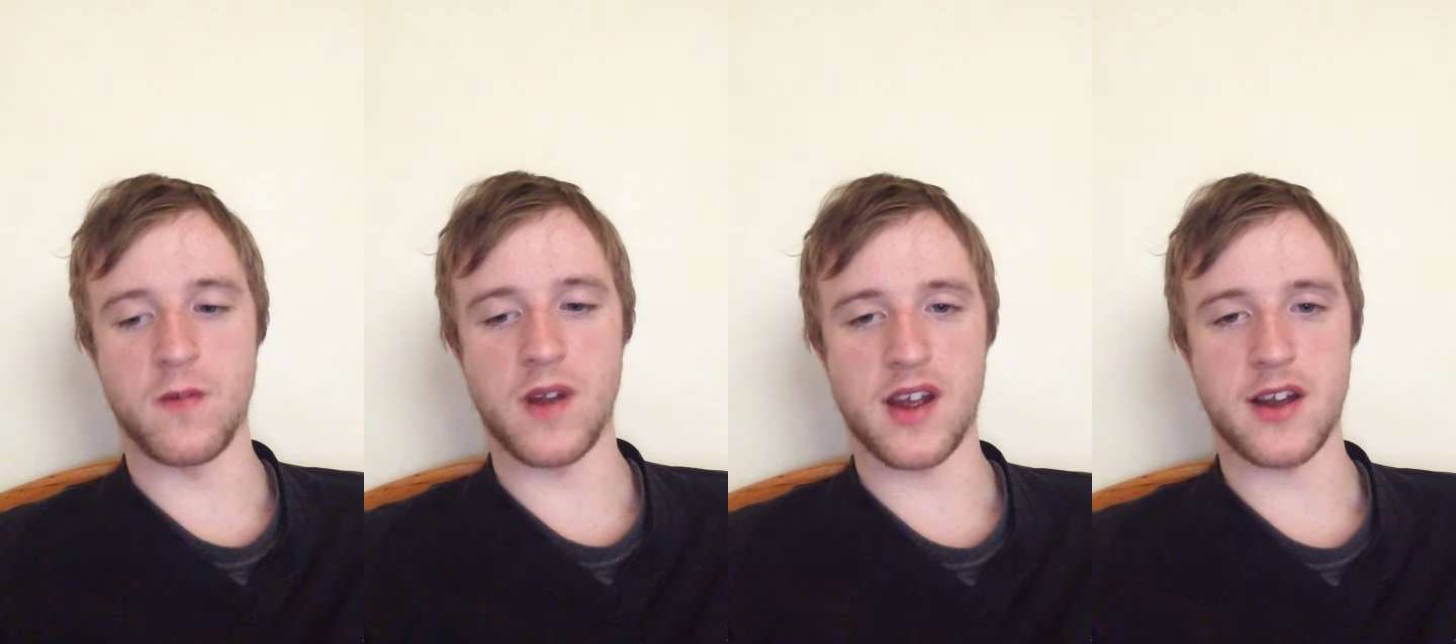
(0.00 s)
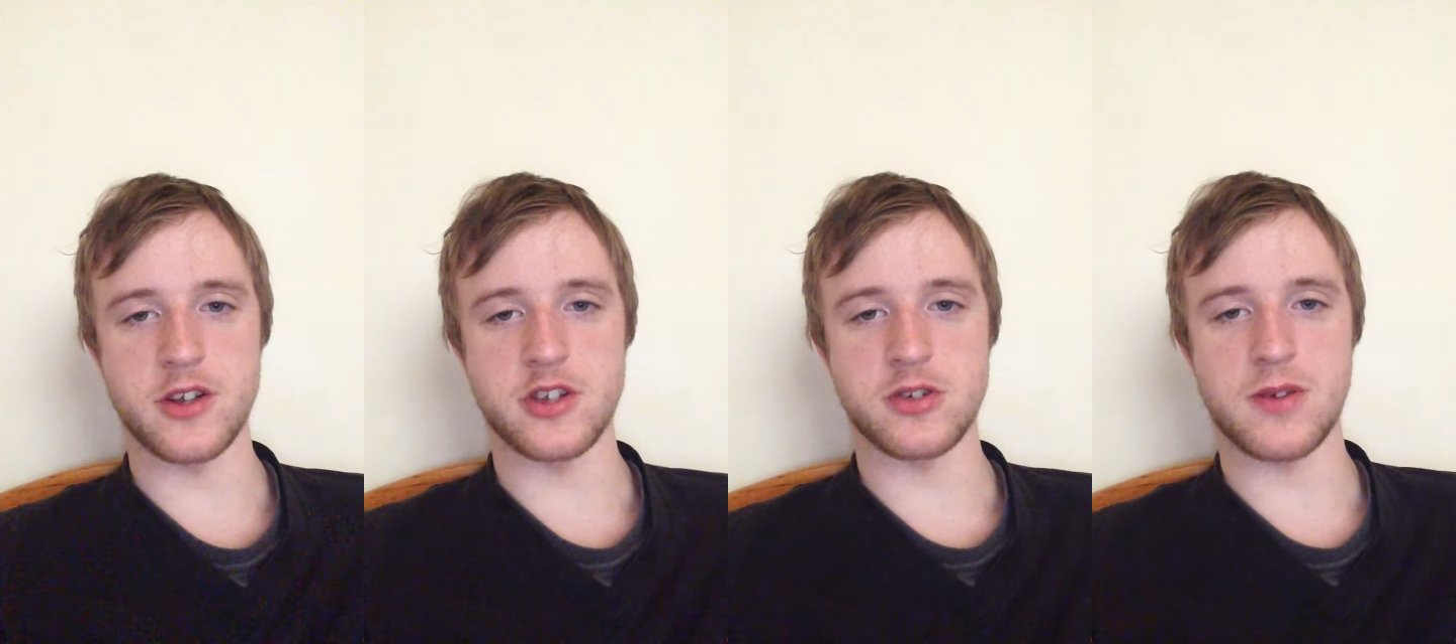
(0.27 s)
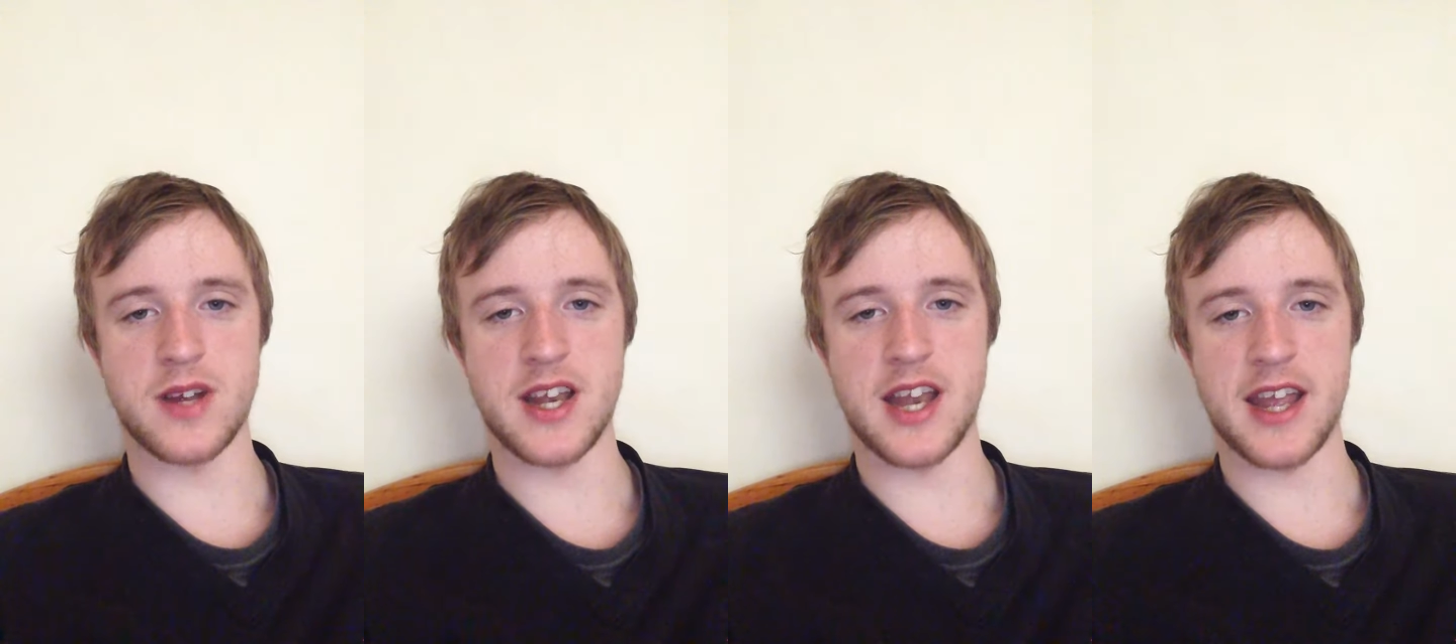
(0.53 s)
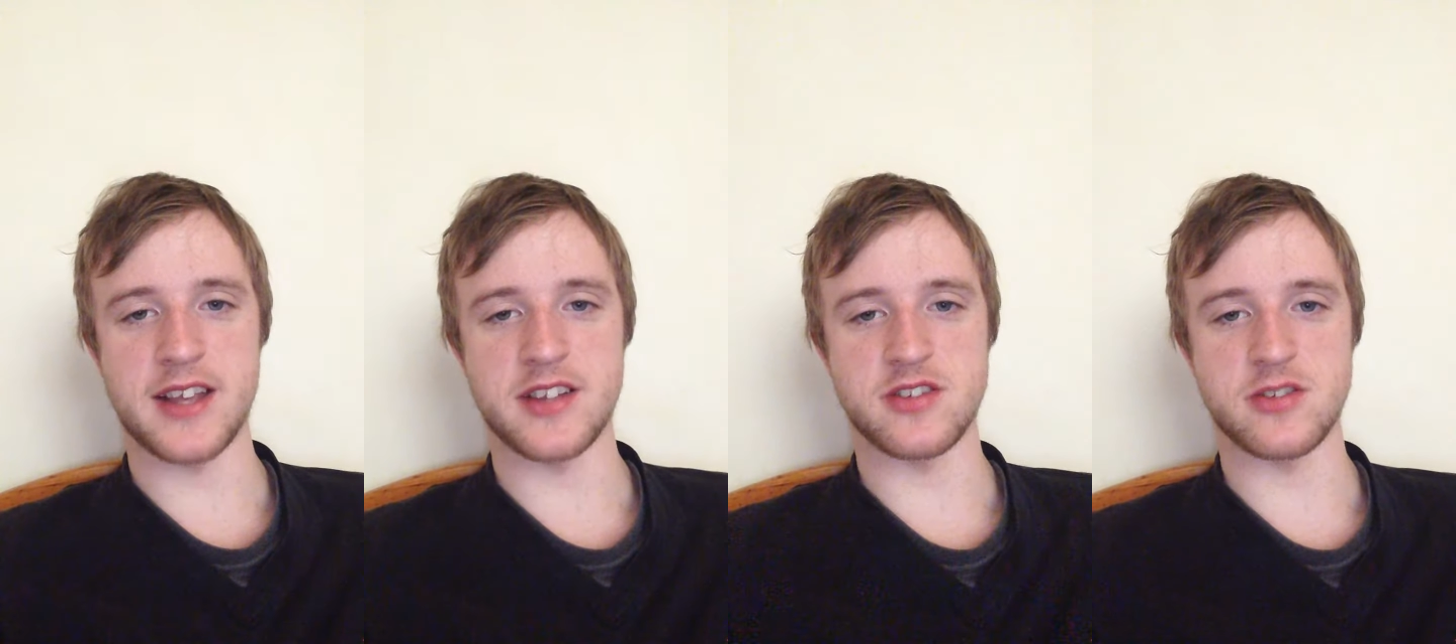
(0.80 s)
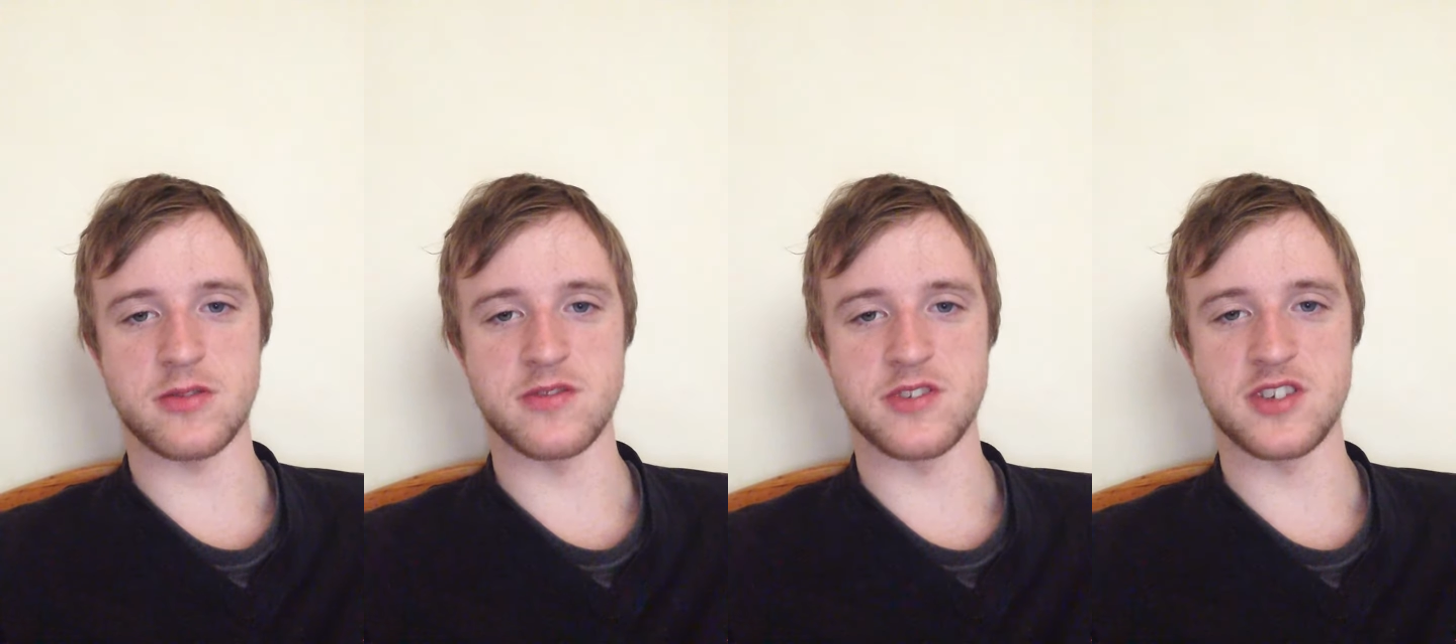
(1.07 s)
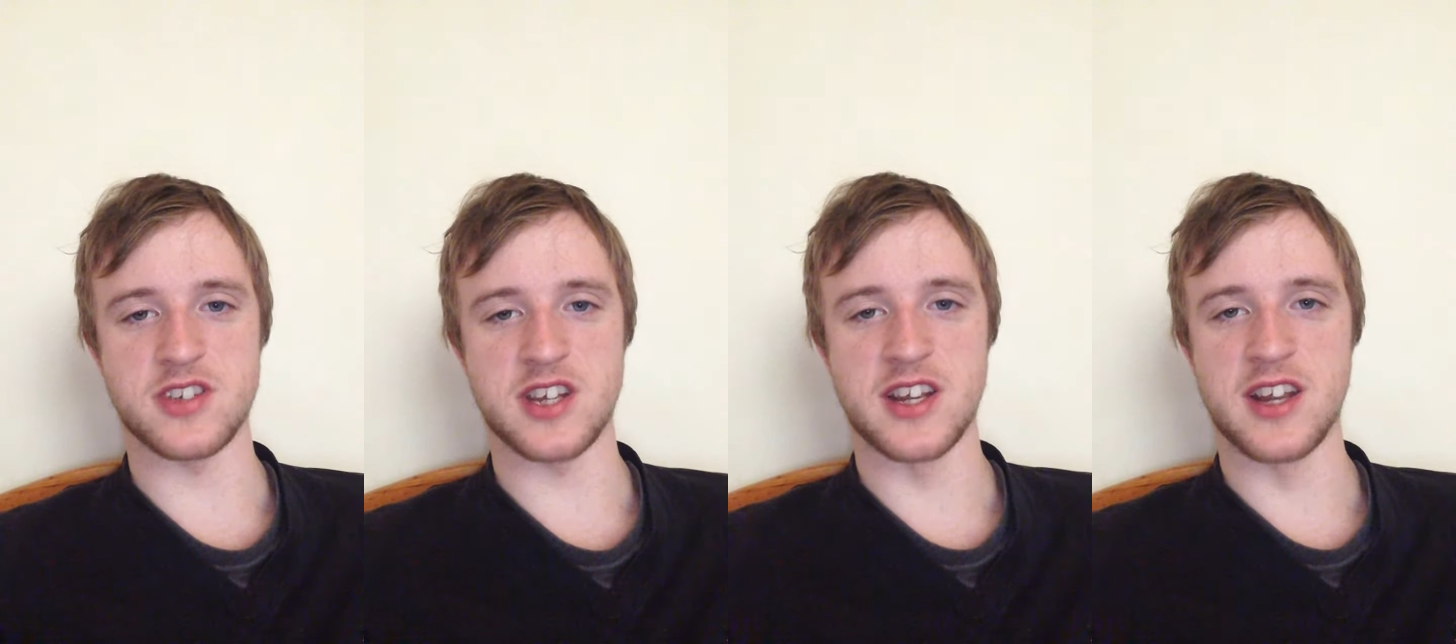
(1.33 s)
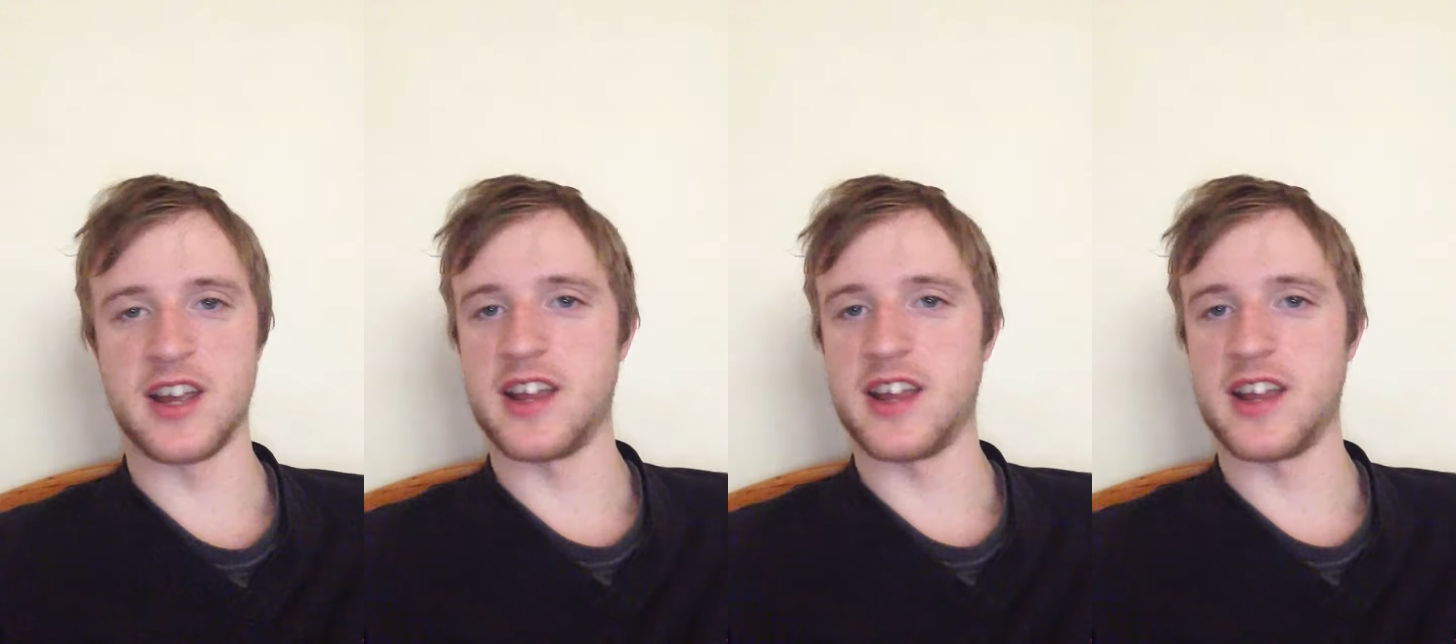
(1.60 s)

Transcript: with a twin exhaust.